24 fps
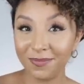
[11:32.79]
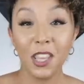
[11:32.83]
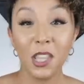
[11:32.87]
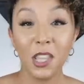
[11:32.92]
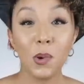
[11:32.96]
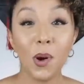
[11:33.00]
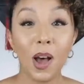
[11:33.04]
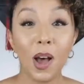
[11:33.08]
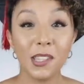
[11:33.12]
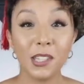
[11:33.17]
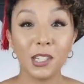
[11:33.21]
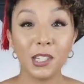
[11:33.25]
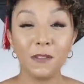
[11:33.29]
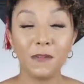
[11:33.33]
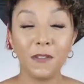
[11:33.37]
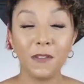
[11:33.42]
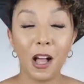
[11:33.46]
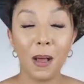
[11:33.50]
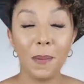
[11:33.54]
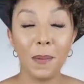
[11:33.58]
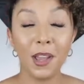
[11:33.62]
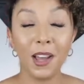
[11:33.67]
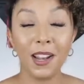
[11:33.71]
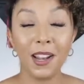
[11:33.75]
You also can
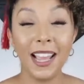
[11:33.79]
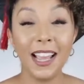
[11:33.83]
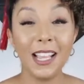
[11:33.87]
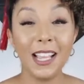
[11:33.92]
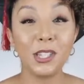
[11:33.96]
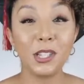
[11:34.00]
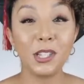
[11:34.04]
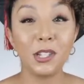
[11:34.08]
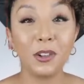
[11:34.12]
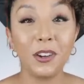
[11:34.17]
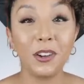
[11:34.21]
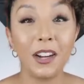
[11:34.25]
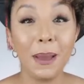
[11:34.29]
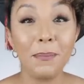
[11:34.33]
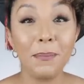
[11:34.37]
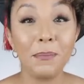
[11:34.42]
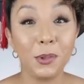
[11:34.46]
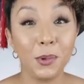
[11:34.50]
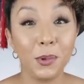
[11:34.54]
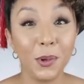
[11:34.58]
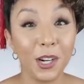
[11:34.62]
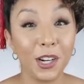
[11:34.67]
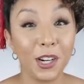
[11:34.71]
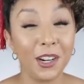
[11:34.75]
follow me on Instagram,
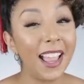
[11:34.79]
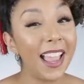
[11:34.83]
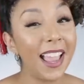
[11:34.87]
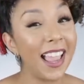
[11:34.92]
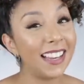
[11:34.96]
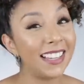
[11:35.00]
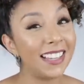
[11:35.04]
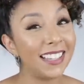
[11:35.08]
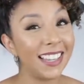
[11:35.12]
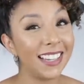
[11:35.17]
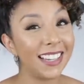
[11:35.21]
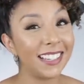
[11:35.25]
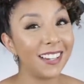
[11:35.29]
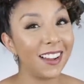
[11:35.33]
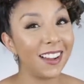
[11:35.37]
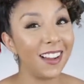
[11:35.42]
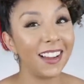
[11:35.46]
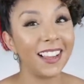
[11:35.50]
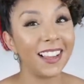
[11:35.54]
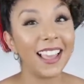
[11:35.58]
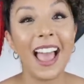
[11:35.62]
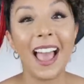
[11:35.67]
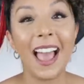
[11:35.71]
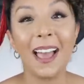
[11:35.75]
Twitter, and
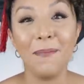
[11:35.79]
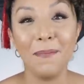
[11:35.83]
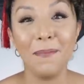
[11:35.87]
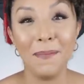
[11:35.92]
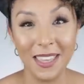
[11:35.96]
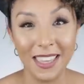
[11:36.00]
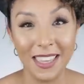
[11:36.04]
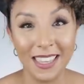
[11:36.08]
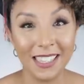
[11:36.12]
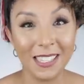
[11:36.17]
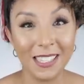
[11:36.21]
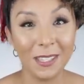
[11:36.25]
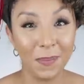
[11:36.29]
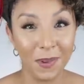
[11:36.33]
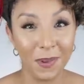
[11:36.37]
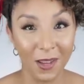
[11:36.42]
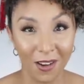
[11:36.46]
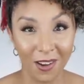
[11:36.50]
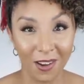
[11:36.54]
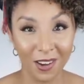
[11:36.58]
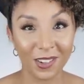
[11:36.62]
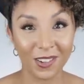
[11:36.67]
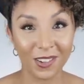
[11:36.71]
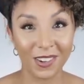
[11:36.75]
TikTok at Ms.
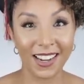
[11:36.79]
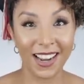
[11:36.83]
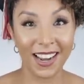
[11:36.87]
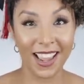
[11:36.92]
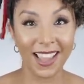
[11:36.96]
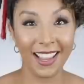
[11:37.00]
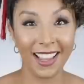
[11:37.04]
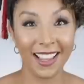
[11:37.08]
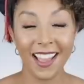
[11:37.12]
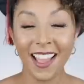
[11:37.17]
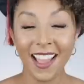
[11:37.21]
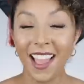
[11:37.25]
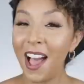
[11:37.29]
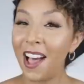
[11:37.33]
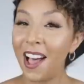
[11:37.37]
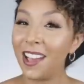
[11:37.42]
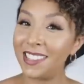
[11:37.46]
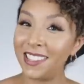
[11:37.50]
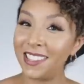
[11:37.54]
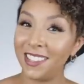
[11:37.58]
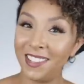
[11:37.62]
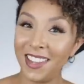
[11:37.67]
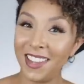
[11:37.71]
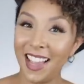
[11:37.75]
Bianca Renee. I'll
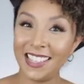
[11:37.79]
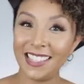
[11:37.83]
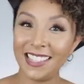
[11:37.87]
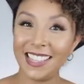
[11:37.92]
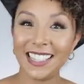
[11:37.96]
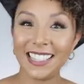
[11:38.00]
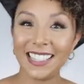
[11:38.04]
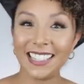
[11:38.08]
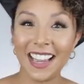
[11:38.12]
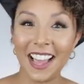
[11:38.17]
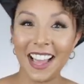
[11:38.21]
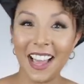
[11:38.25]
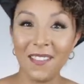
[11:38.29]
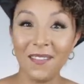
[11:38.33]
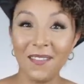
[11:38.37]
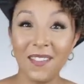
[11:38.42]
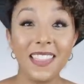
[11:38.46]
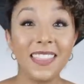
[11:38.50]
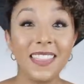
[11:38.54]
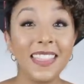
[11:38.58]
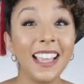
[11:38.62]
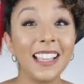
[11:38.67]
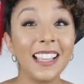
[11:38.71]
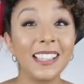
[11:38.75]
see you guys next time.
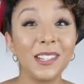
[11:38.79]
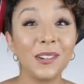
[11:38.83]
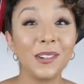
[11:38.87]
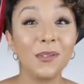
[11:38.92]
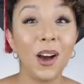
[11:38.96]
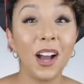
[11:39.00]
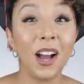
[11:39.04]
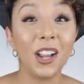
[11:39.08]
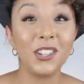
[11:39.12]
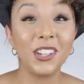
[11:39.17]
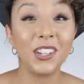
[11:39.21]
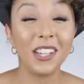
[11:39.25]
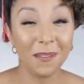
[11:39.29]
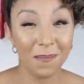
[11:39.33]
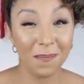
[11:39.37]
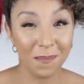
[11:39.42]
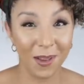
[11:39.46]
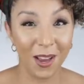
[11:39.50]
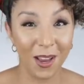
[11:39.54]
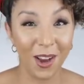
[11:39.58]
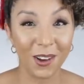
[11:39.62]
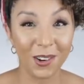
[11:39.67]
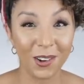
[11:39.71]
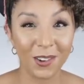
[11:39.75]
Thanks for watching
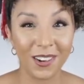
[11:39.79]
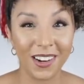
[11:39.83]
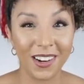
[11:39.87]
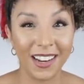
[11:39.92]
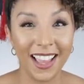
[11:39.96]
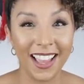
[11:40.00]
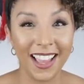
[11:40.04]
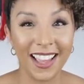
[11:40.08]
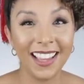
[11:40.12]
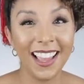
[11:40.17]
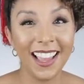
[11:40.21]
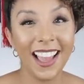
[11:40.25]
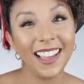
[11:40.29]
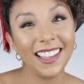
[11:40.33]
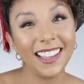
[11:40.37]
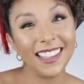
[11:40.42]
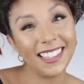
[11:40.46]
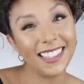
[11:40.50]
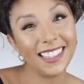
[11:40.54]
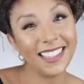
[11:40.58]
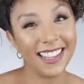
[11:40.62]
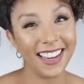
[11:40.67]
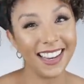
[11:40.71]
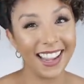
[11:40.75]
Bianca Renee
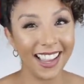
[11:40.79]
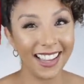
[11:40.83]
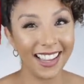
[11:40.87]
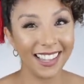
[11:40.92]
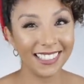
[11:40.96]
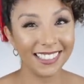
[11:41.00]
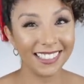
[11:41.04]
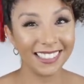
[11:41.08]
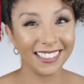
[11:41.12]
Today.